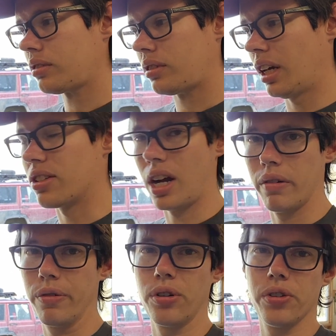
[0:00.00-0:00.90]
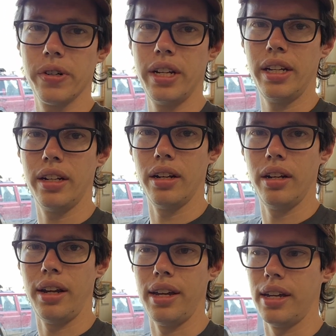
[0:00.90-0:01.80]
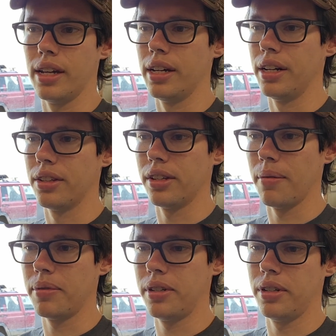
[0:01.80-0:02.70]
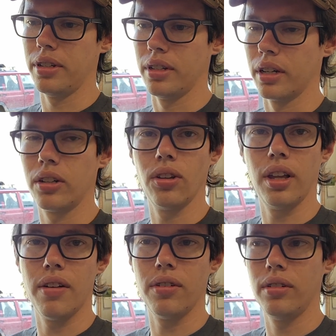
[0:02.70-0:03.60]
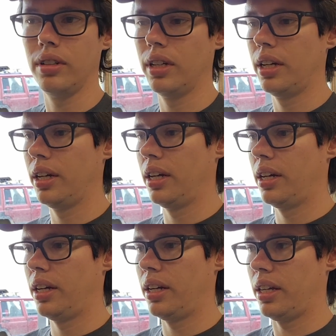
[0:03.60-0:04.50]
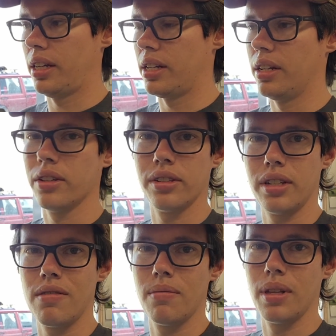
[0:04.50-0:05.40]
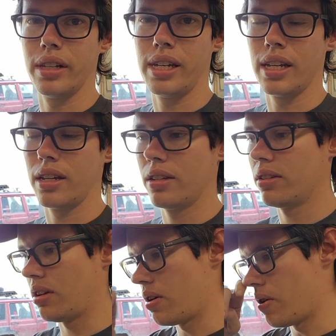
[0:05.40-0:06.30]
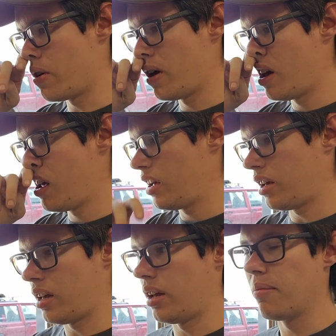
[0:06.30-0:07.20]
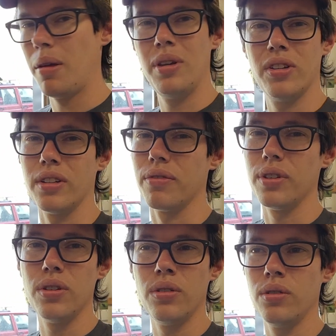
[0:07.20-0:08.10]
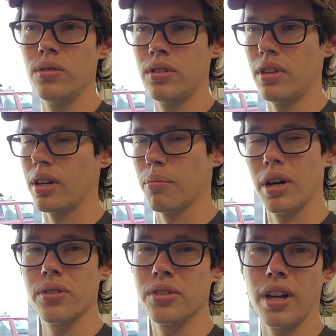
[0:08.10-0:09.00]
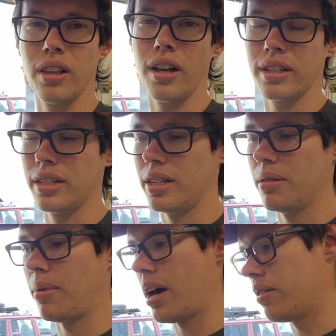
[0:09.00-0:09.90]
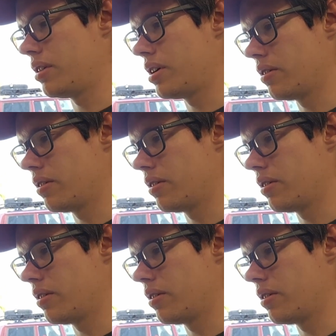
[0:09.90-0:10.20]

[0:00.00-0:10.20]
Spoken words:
It's got refrigerant in it, and it's up to a good level, and it doesn't seem to be leaking, so maybe just a fuse. The compressor's not locked up. I don't know.